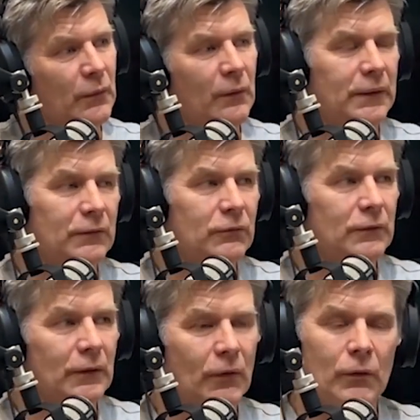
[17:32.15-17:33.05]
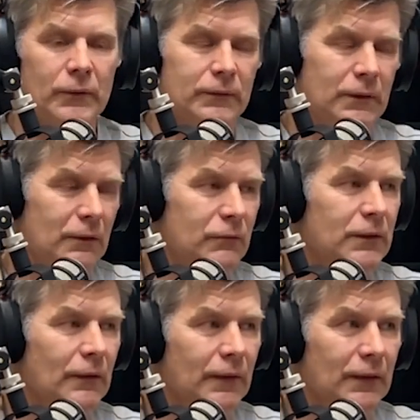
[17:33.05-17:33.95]
Oh, I never realised. Oh, he's never
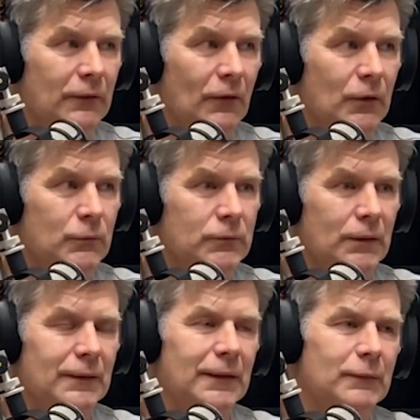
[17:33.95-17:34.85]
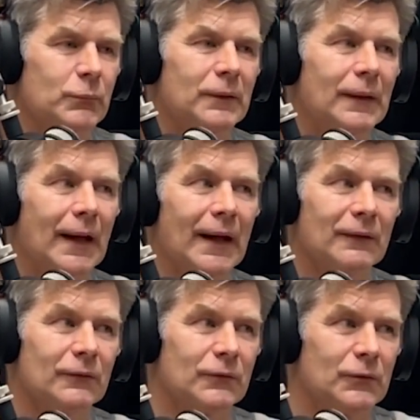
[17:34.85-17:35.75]
done that at home. It's like, yeah, but how
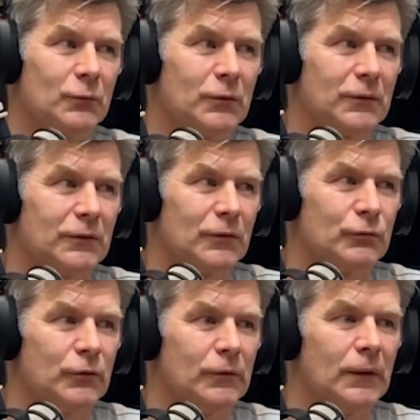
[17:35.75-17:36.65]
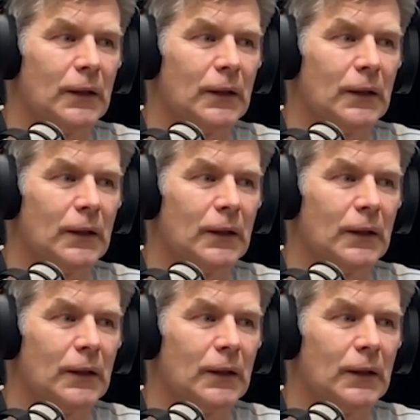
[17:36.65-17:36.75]
long do you walk your dog for?